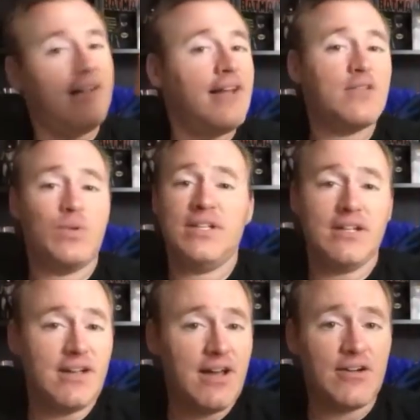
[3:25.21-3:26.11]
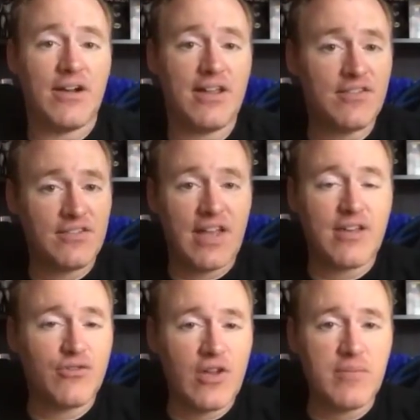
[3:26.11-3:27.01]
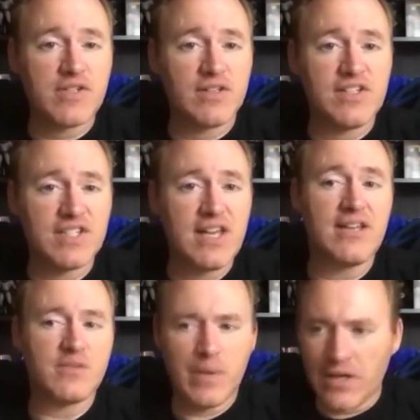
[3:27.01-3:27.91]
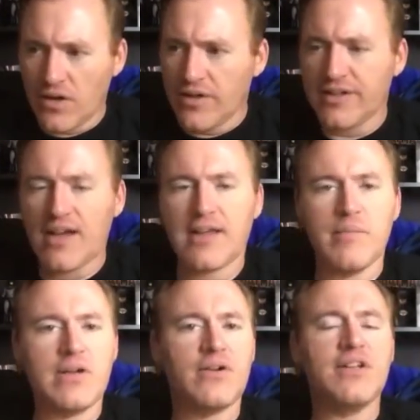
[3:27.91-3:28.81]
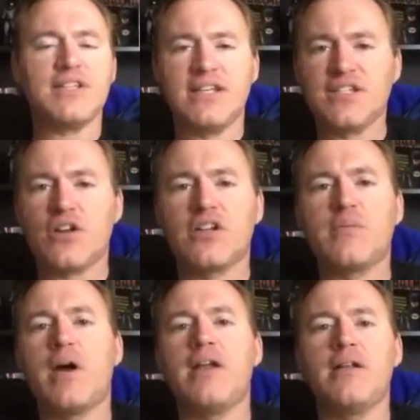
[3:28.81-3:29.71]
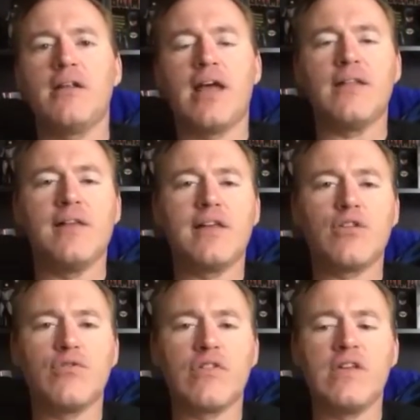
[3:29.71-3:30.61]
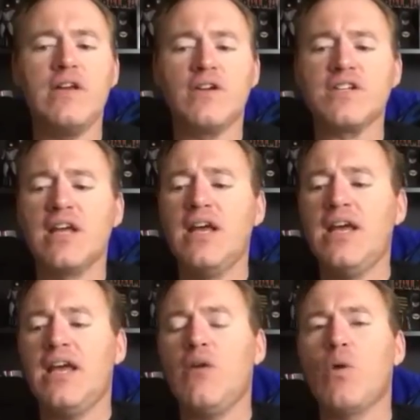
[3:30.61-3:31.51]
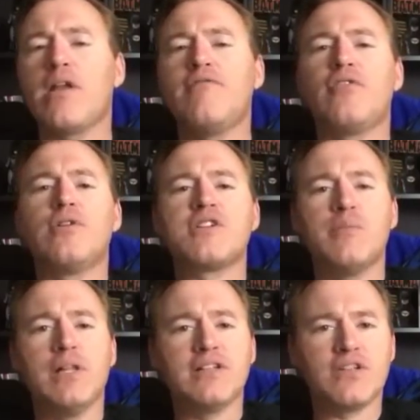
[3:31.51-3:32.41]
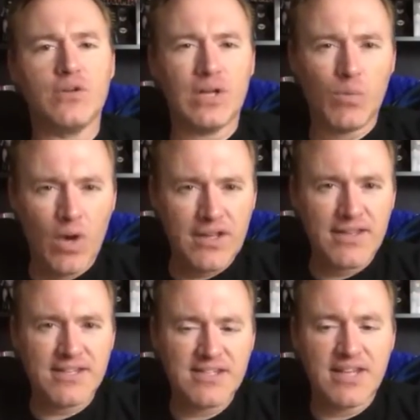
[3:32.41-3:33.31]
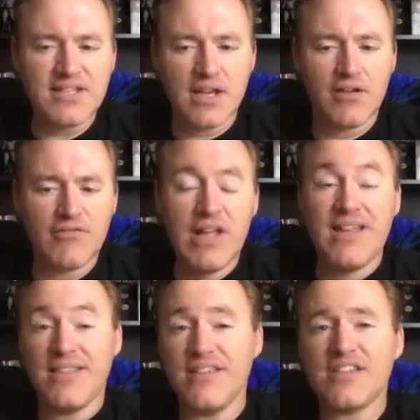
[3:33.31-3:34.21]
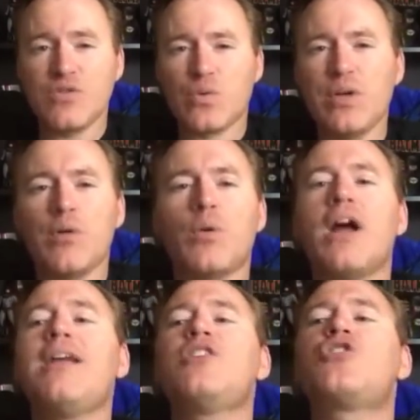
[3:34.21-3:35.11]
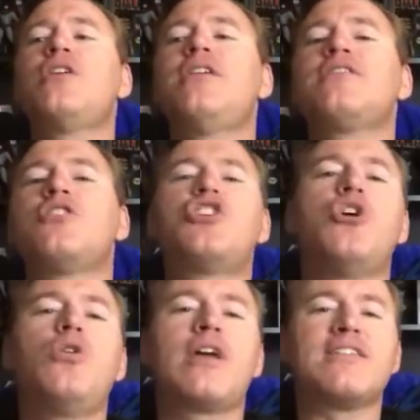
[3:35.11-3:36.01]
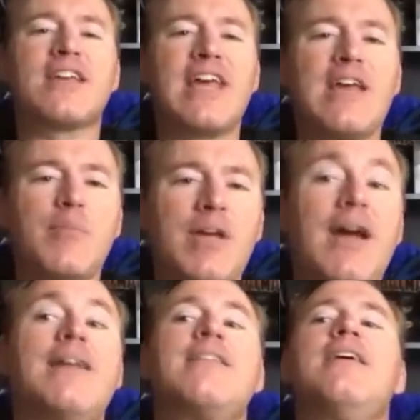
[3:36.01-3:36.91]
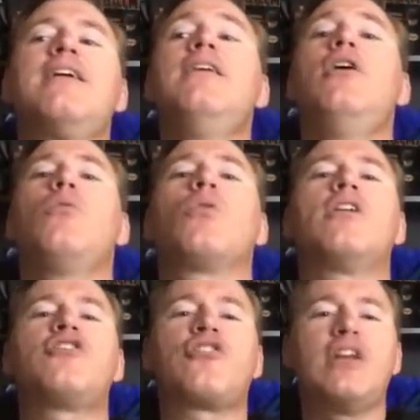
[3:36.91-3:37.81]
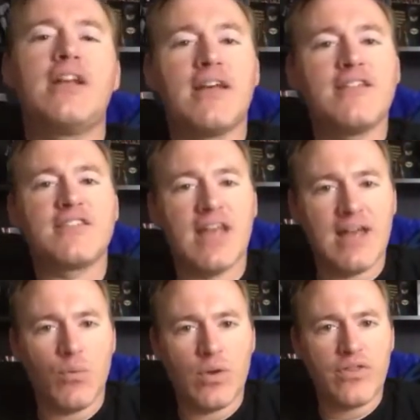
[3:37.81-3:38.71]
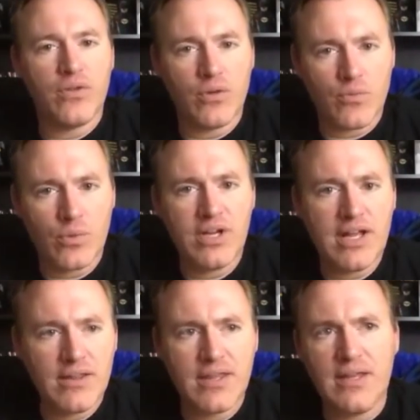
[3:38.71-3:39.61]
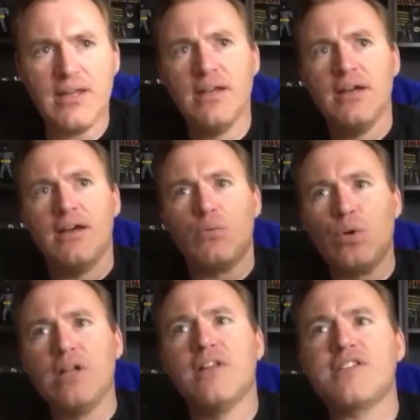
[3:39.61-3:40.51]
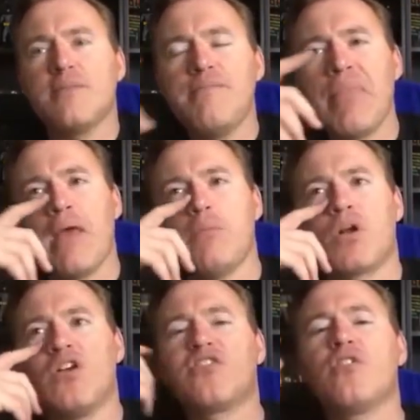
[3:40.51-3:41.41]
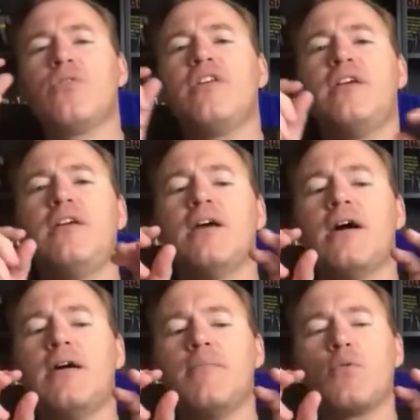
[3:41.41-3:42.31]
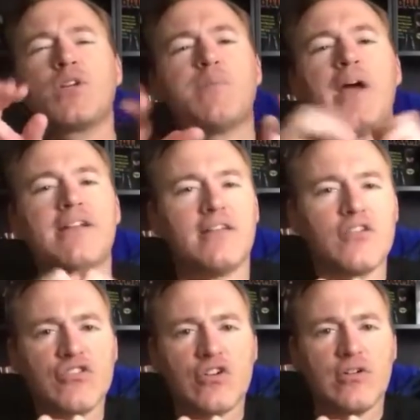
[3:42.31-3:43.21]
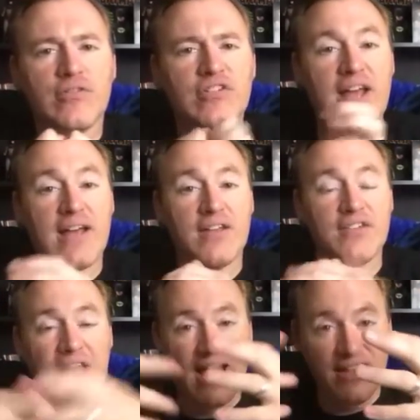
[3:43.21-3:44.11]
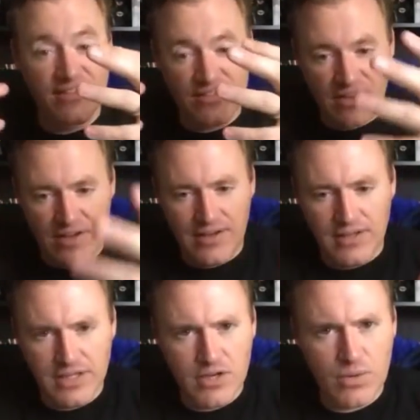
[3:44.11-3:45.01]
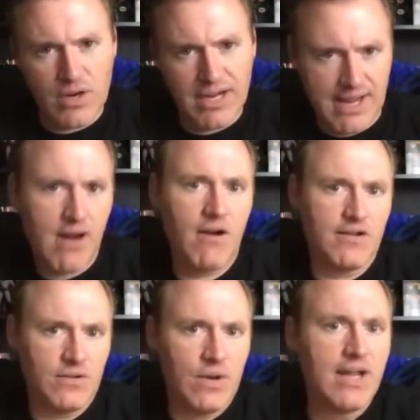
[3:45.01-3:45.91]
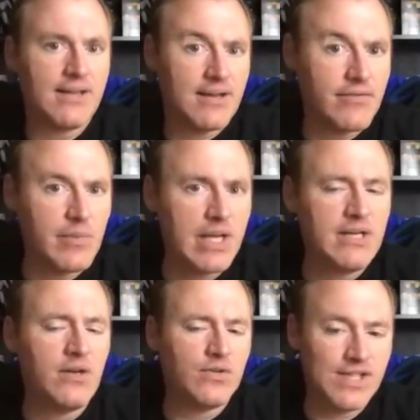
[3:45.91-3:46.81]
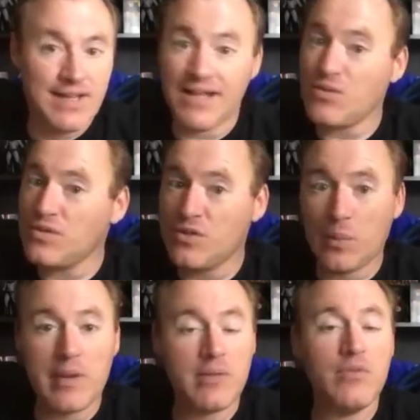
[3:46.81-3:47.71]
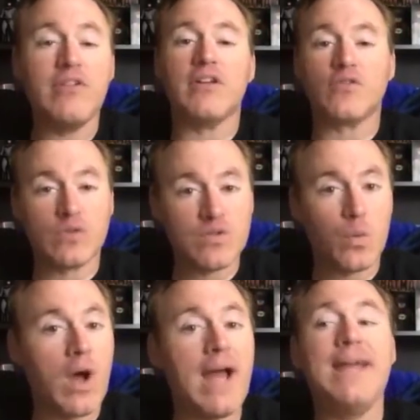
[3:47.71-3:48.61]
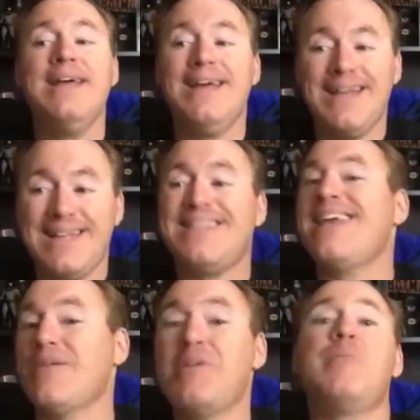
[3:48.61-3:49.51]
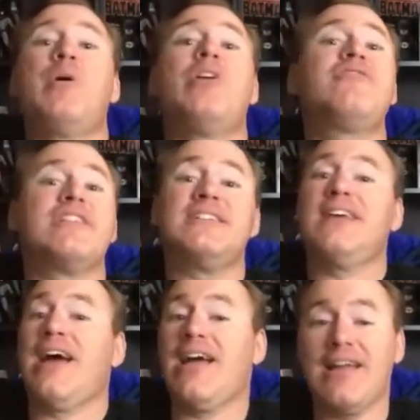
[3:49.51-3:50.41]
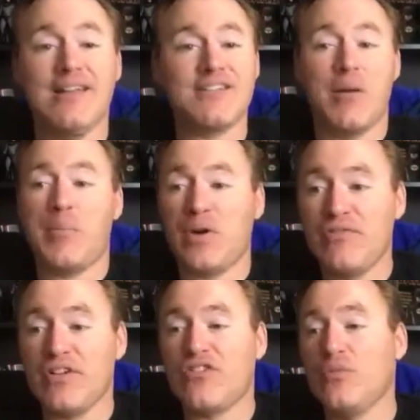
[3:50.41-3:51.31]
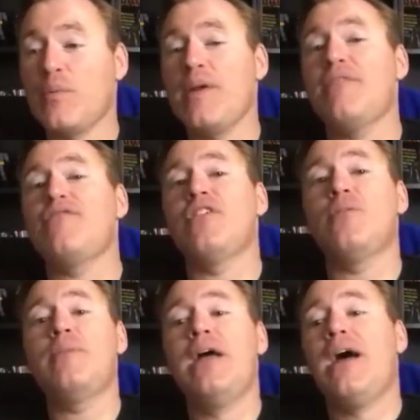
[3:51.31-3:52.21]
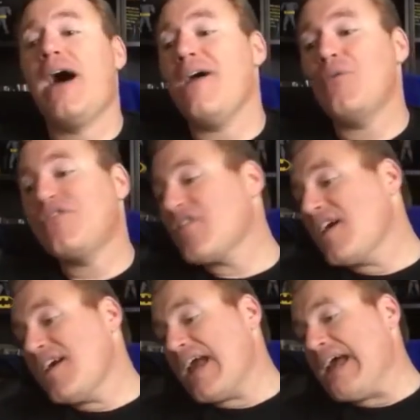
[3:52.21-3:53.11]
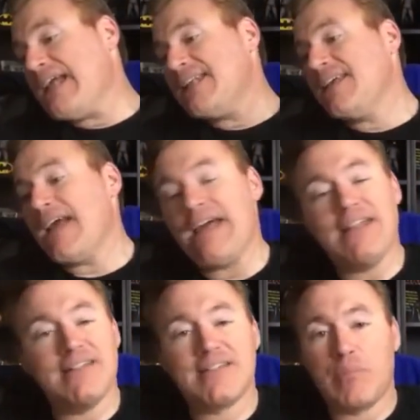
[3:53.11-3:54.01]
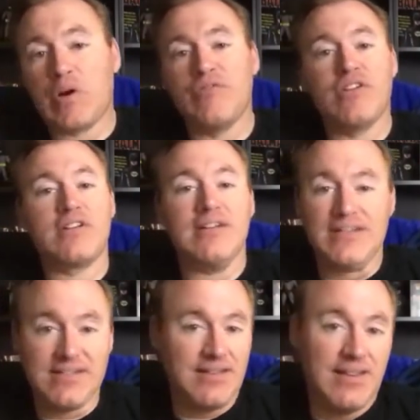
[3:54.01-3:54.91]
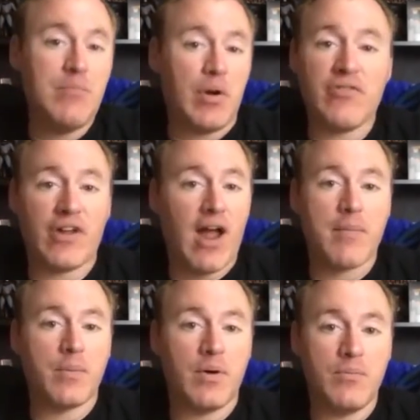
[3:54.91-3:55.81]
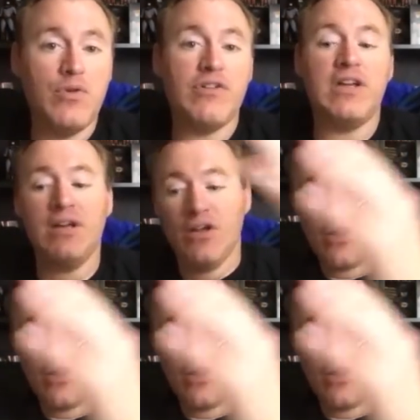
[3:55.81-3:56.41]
And that's what Dick Donner has, has famously said. It's been on all the documentaries, and he's talked about it at length over the years. He wanted verisimilitude. He wanted this sense of, this is real. We're not going to treat it as a joke, as a campy kind of thing. We're going to treat it as, uh, with the rea the realism, but also the, um, the respect it deserves as, as a literary character, right, that everybody knows, and that's what Superman the movie is, which is why it's damn near perfect. I, it's a perfect Superman film, I would say, and and it's a perfect, it's the perfect comic book movie.